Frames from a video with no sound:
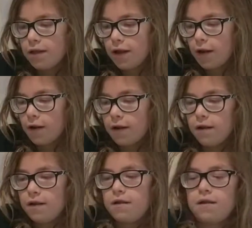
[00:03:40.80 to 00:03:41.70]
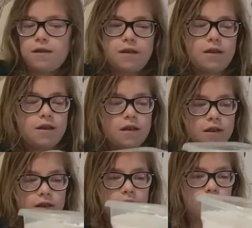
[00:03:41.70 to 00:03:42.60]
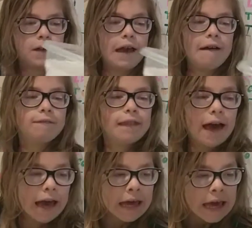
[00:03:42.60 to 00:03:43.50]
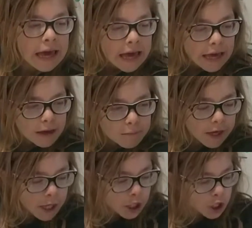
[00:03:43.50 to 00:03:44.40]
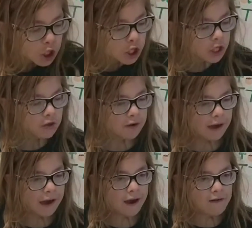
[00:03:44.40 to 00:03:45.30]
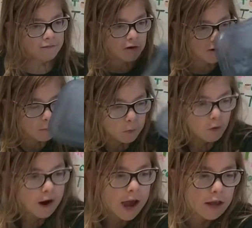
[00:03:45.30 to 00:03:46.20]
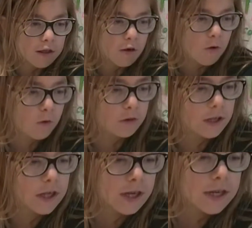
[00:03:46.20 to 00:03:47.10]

There. So we have that, and make sure you have a borax only